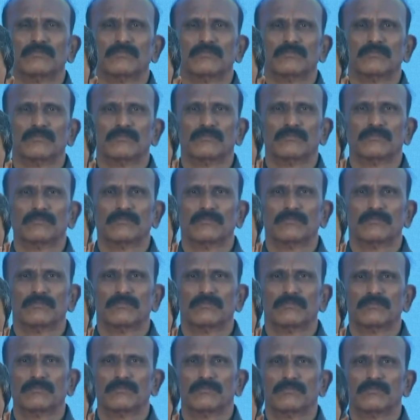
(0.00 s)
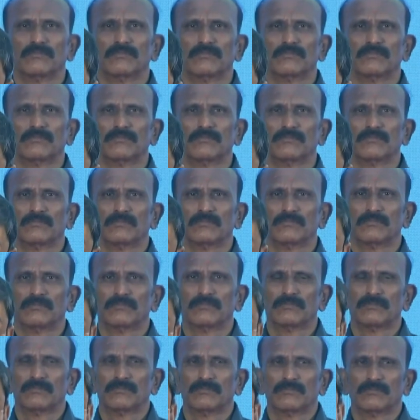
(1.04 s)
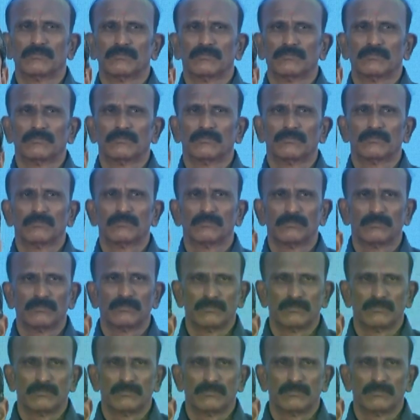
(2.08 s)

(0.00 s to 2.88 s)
No words are spoken by the person on screen.